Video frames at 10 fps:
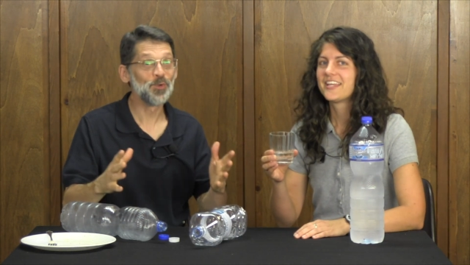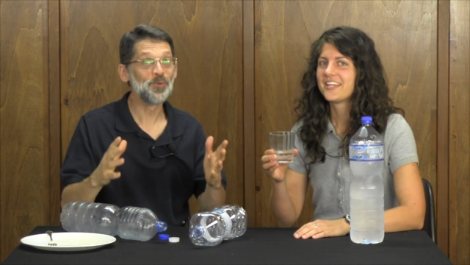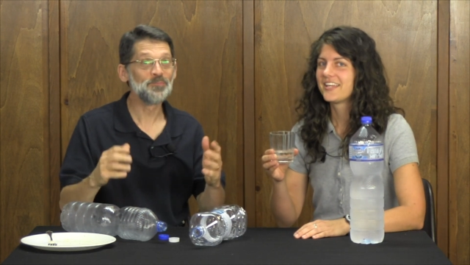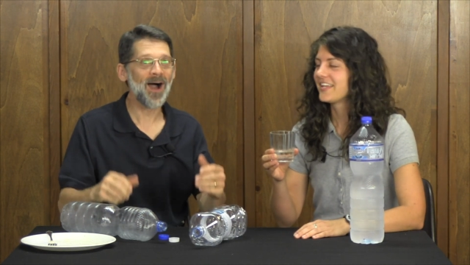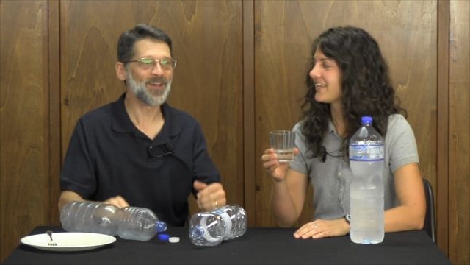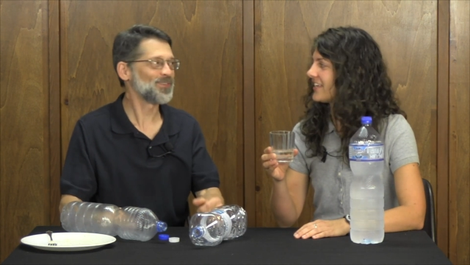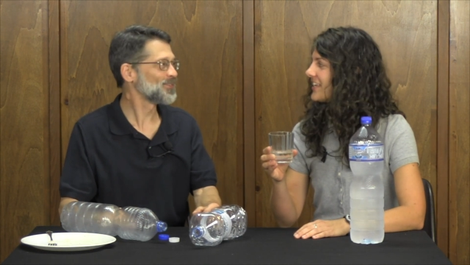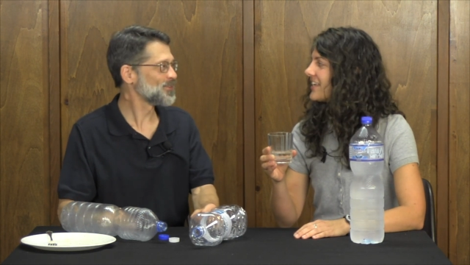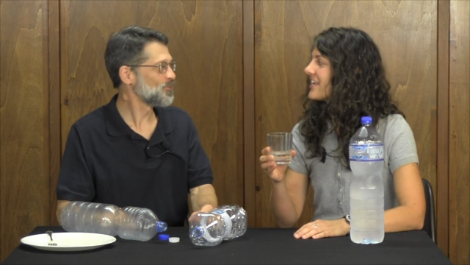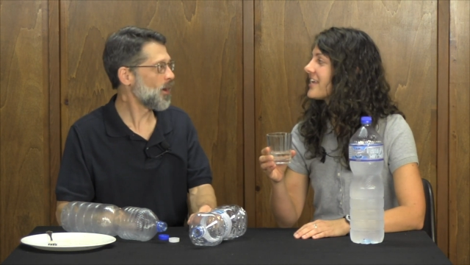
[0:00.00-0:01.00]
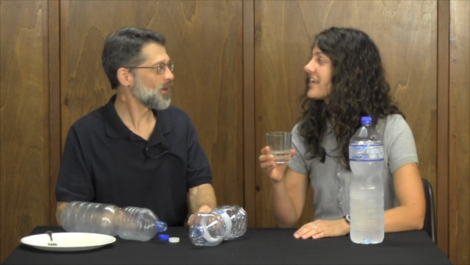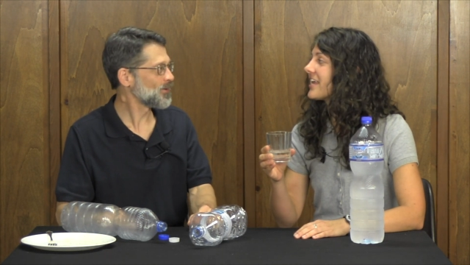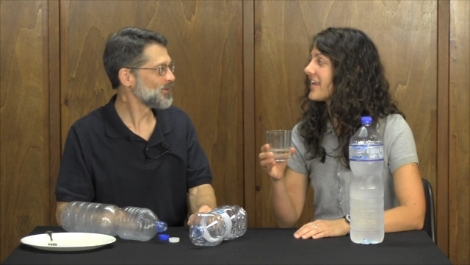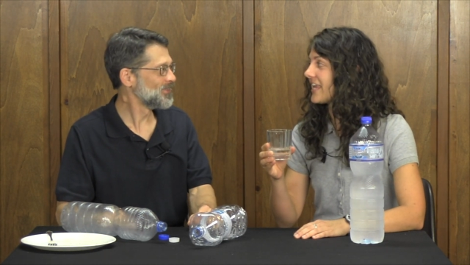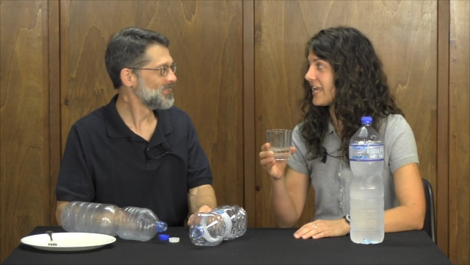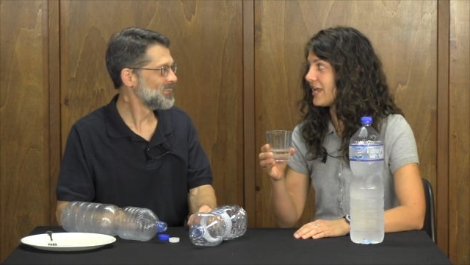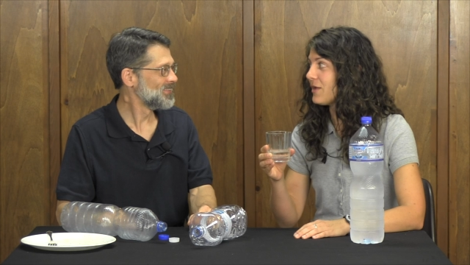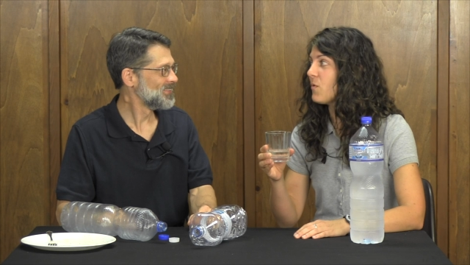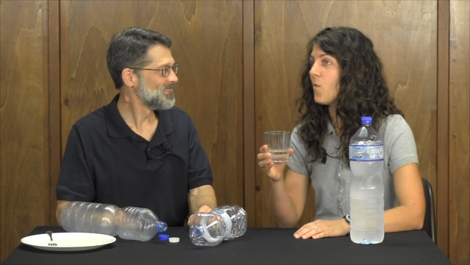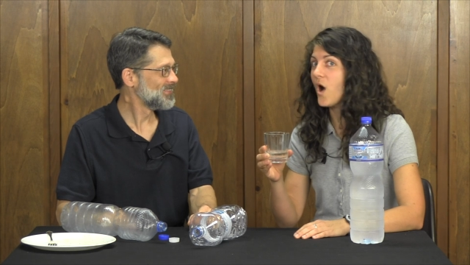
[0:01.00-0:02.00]
Speaker 1: two bottles of water.
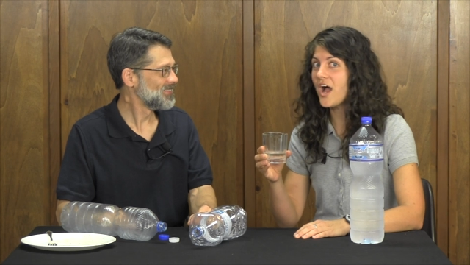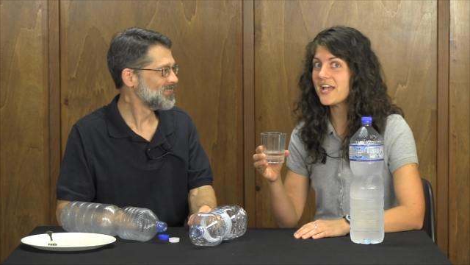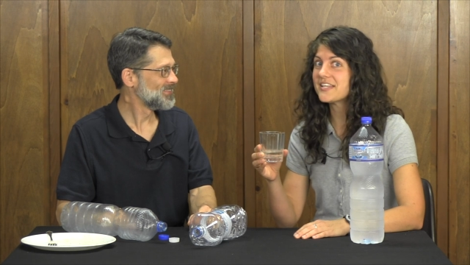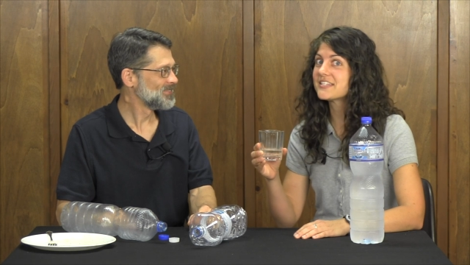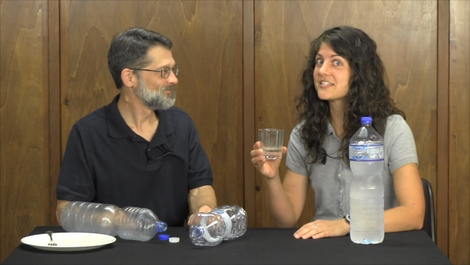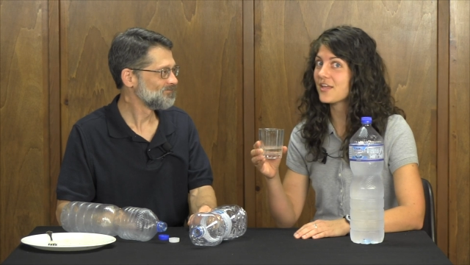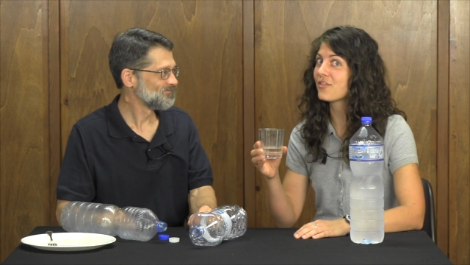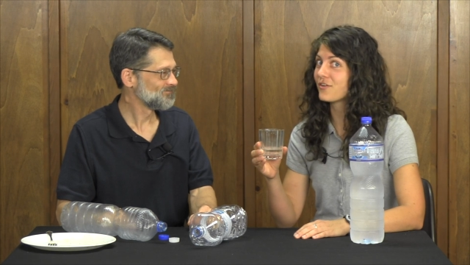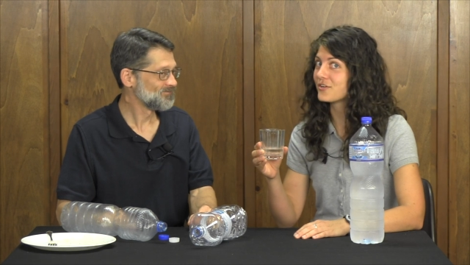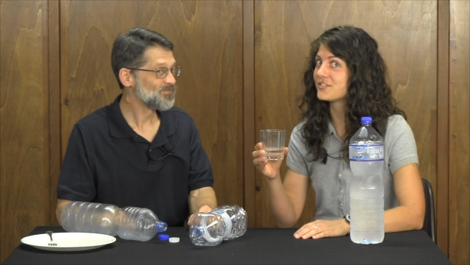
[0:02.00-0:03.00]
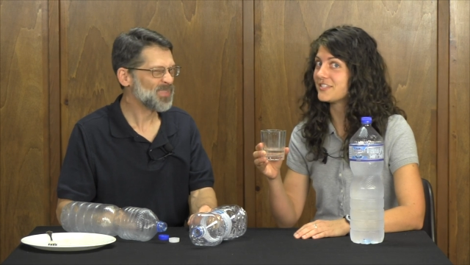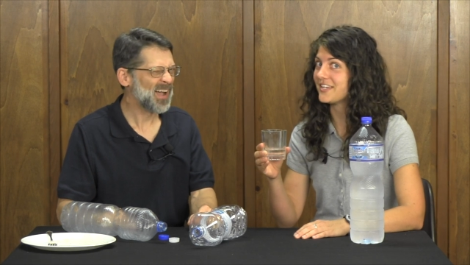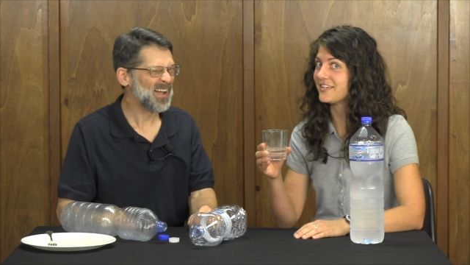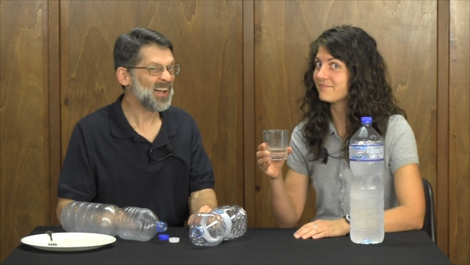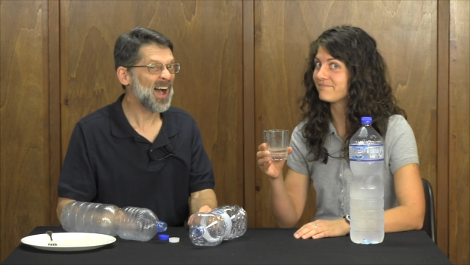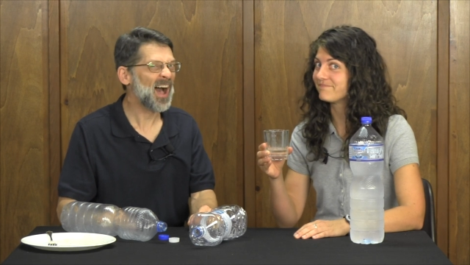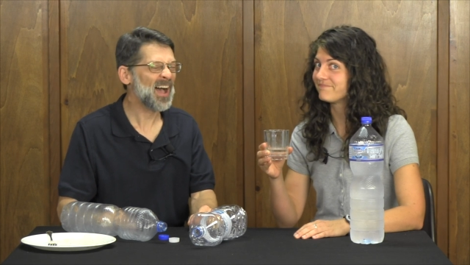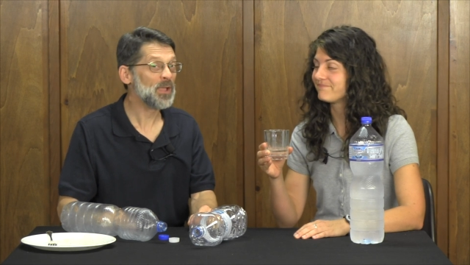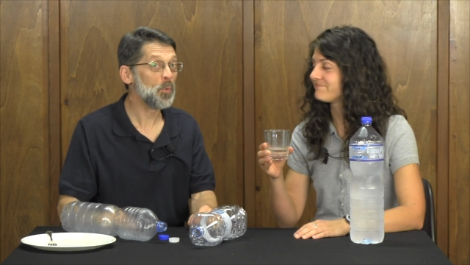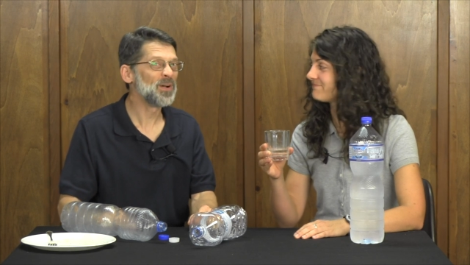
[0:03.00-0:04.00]
Speaker 2: He was thirsty.
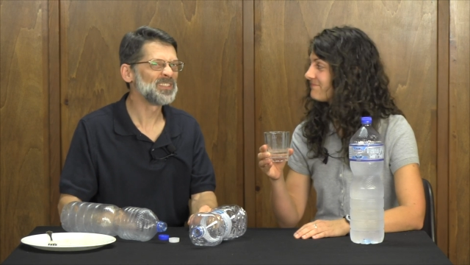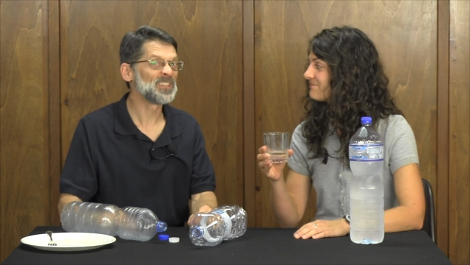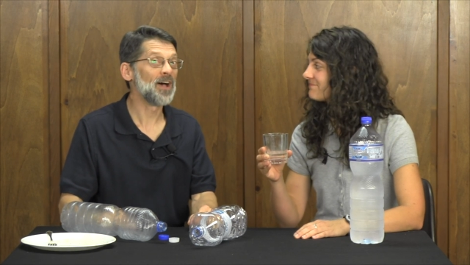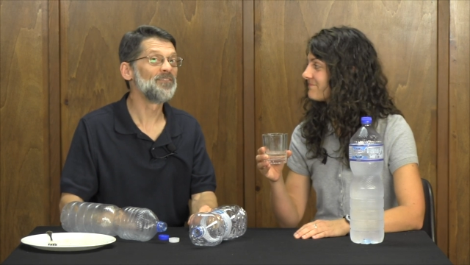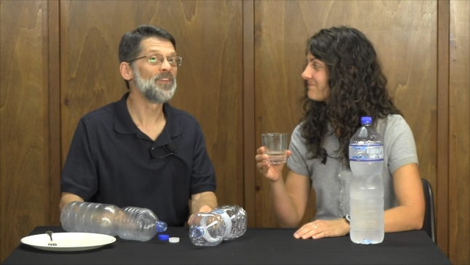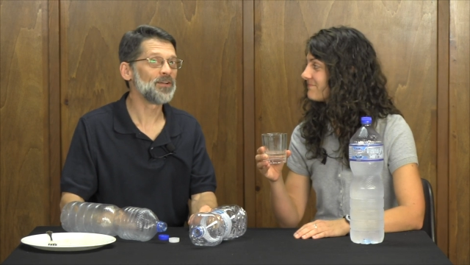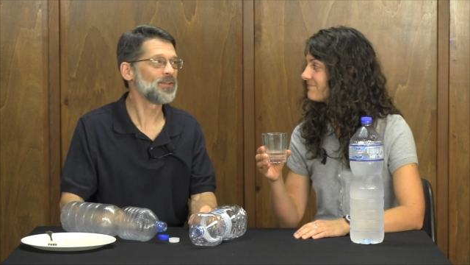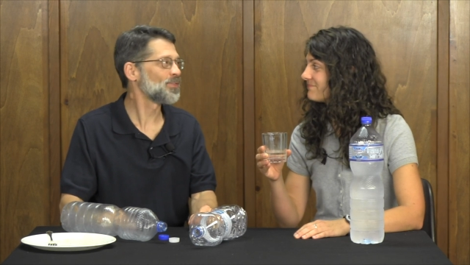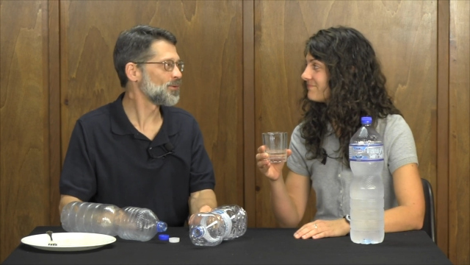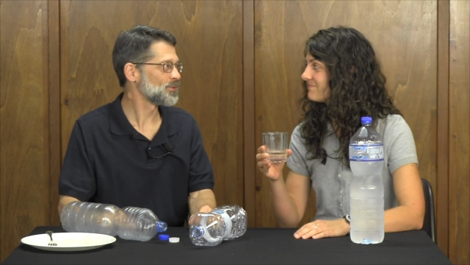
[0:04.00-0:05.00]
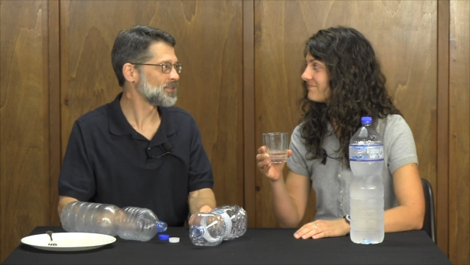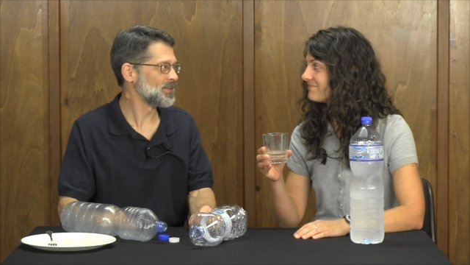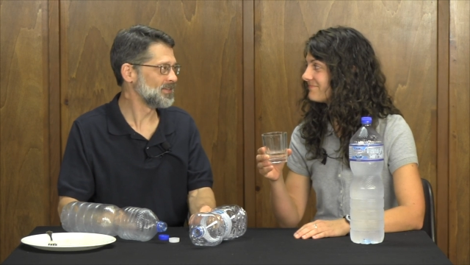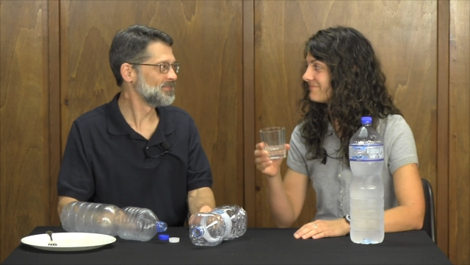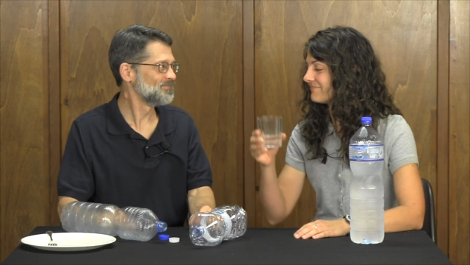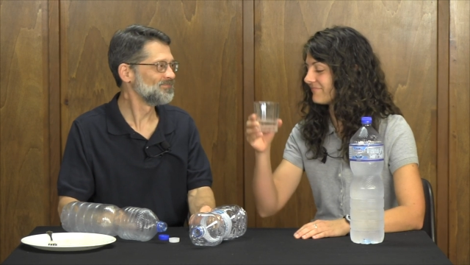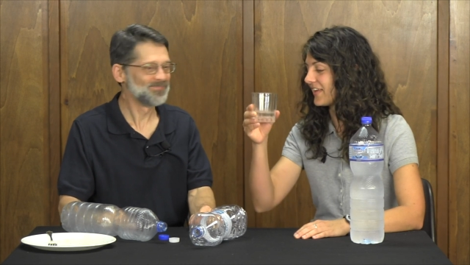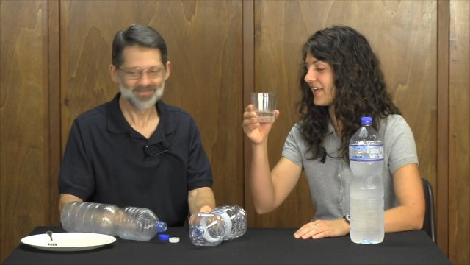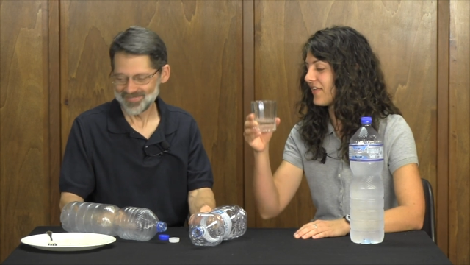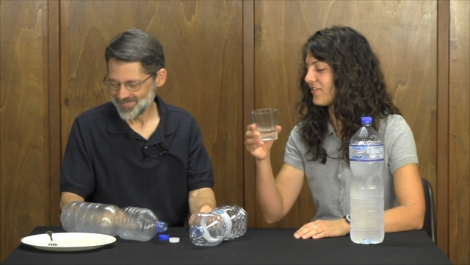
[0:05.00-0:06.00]
Speaker 1: I was very thirsty.
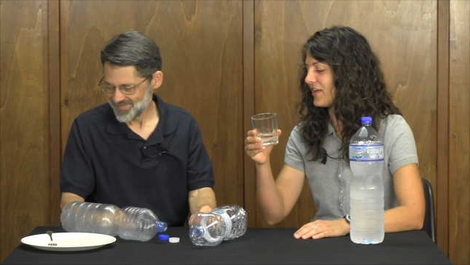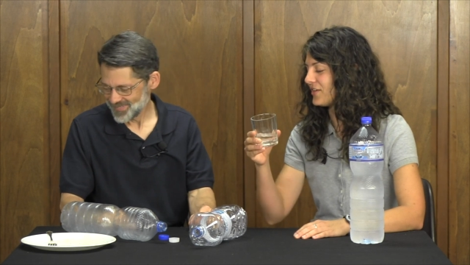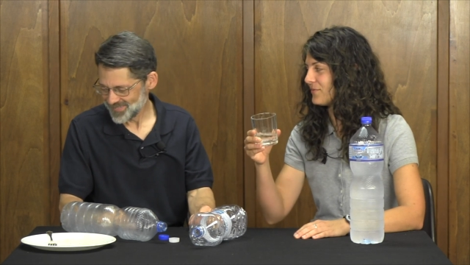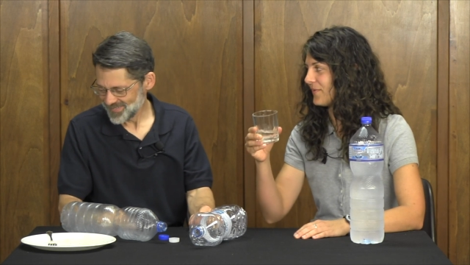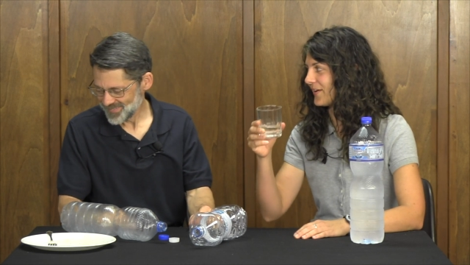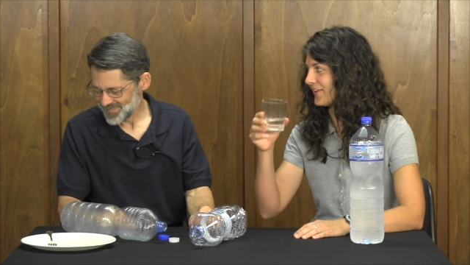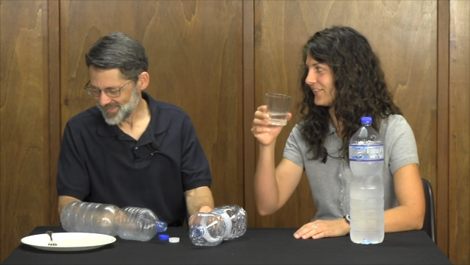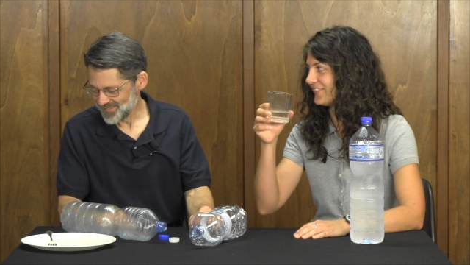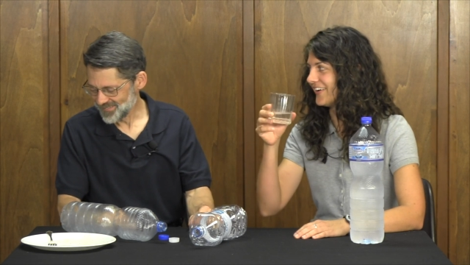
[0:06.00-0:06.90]
Speaker 2: Thank you, Marco.